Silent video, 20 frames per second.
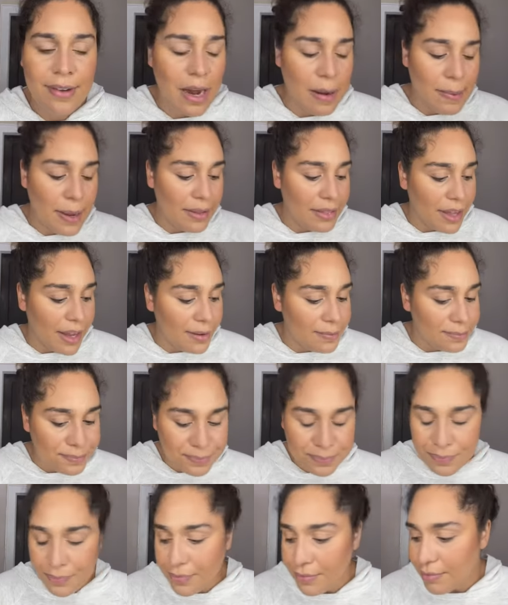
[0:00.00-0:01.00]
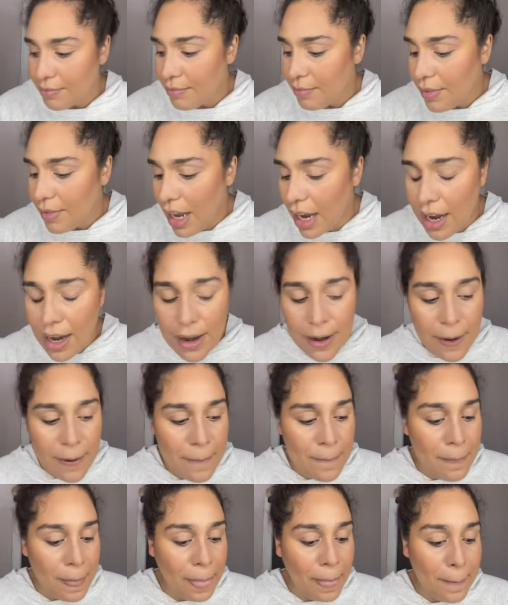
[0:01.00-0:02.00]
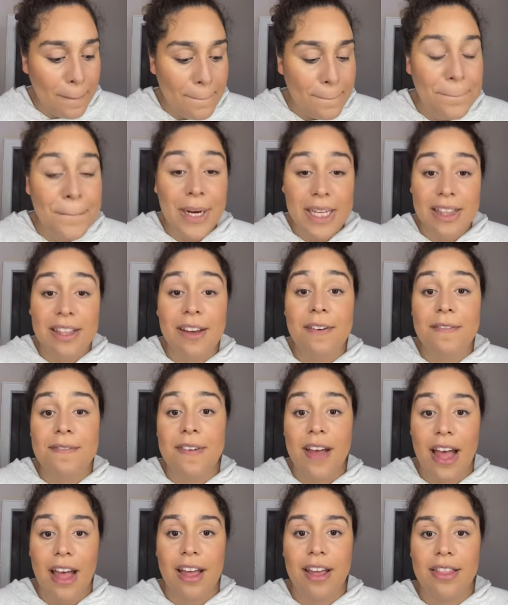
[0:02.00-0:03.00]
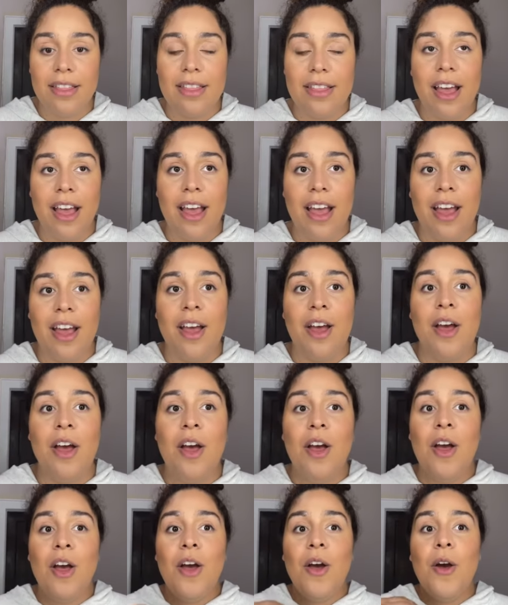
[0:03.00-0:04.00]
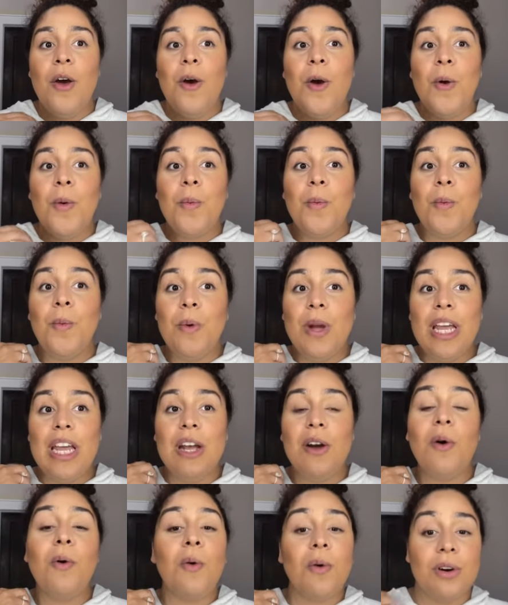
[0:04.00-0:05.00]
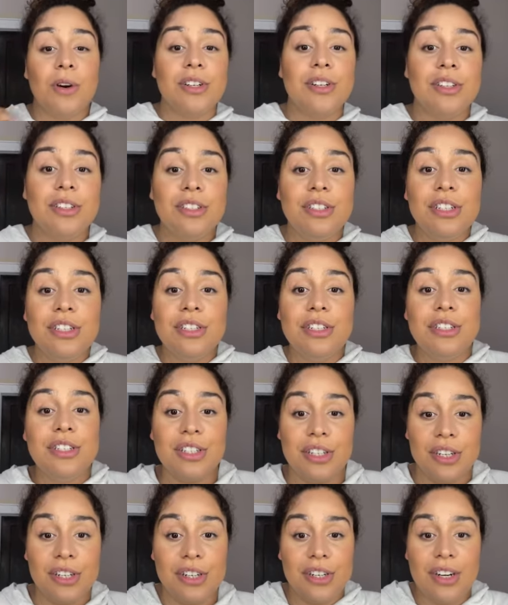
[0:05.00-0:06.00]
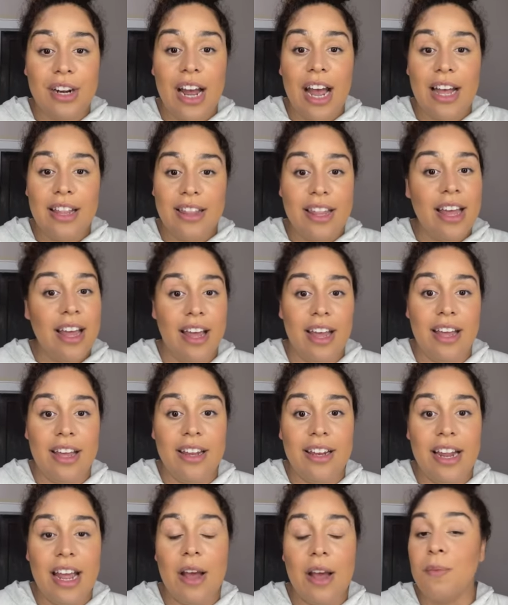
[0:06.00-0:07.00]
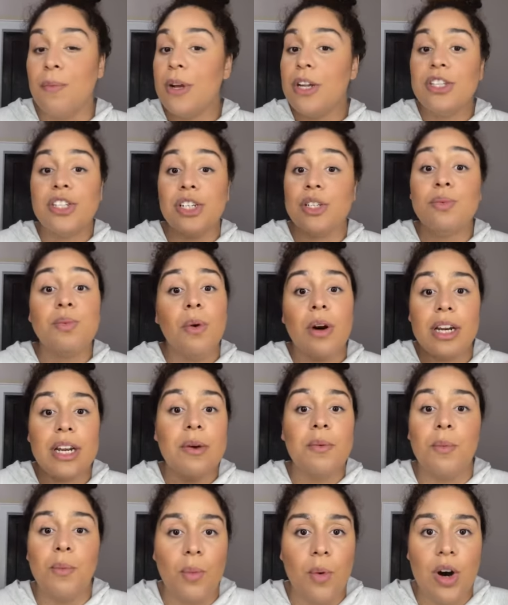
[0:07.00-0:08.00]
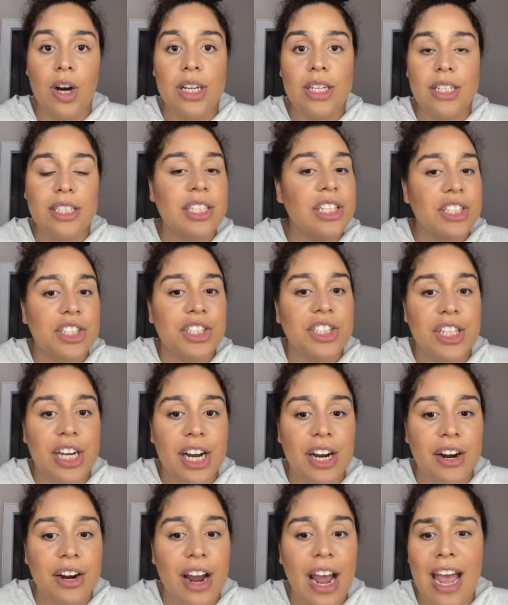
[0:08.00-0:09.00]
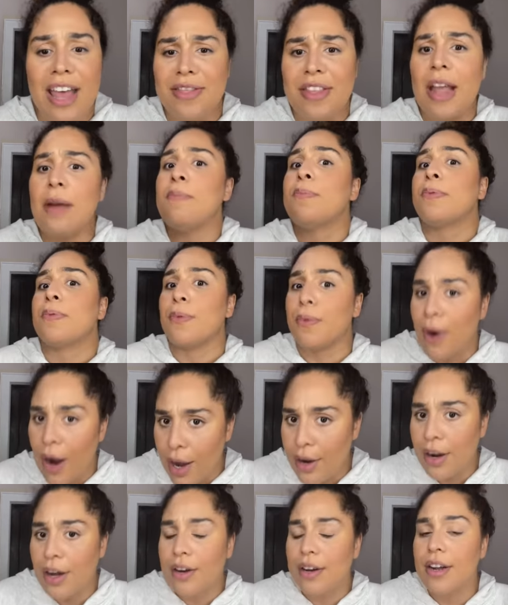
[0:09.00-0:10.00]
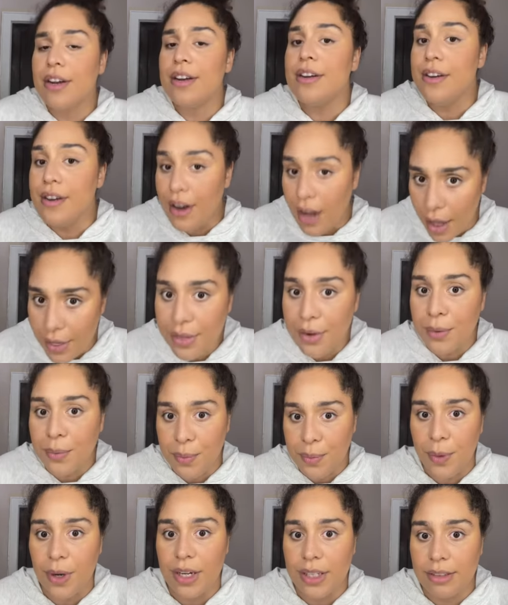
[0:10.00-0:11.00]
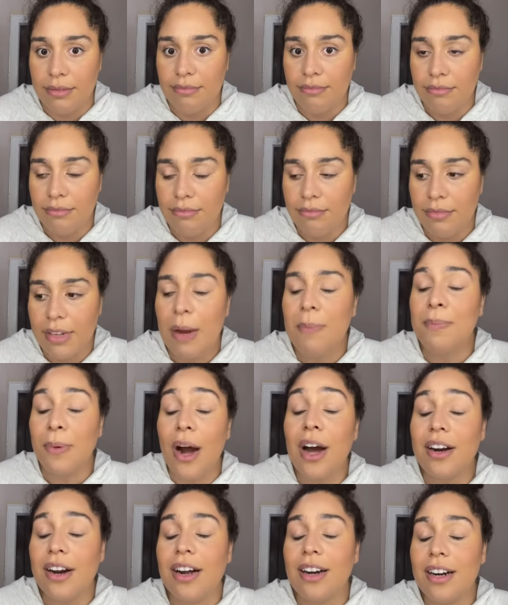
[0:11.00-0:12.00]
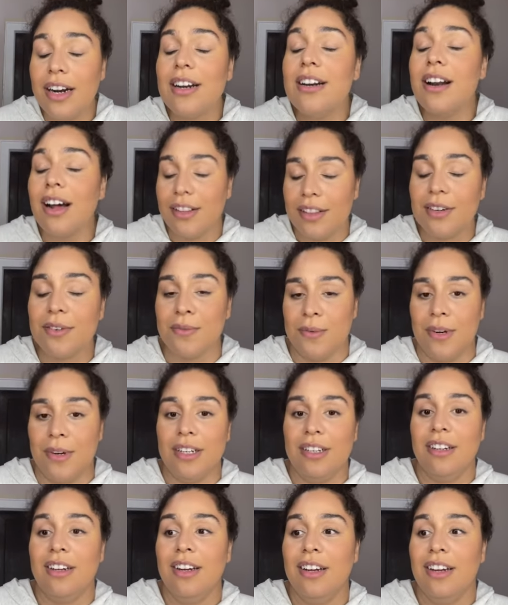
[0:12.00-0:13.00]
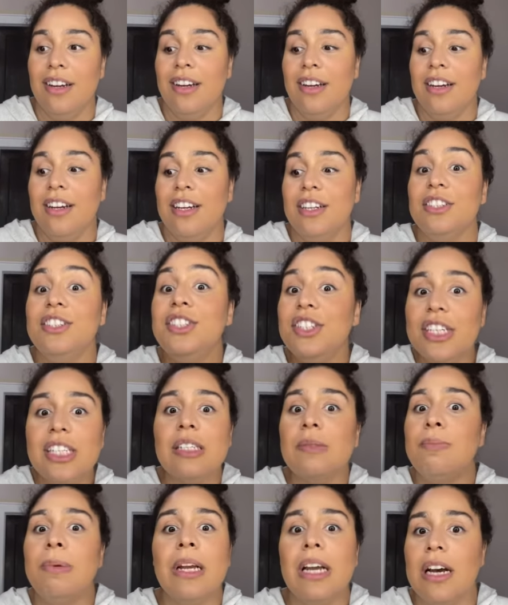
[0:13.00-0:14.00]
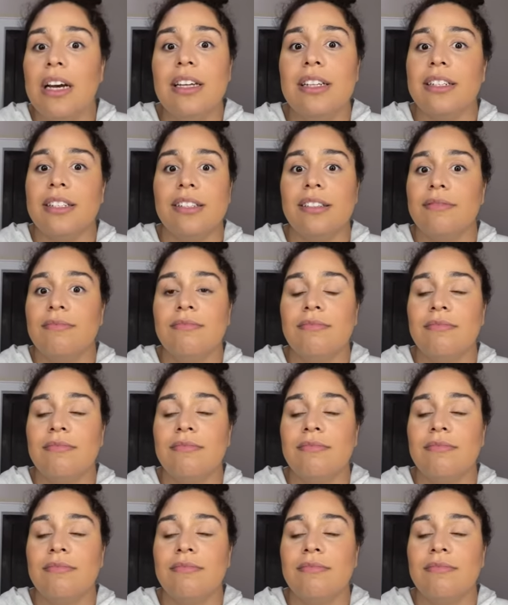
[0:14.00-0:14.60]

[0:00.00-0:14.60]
about that. Um, but the fact that we ordered dessert at the end and we just wanted one to share and they brought out another one. They brought out another one just because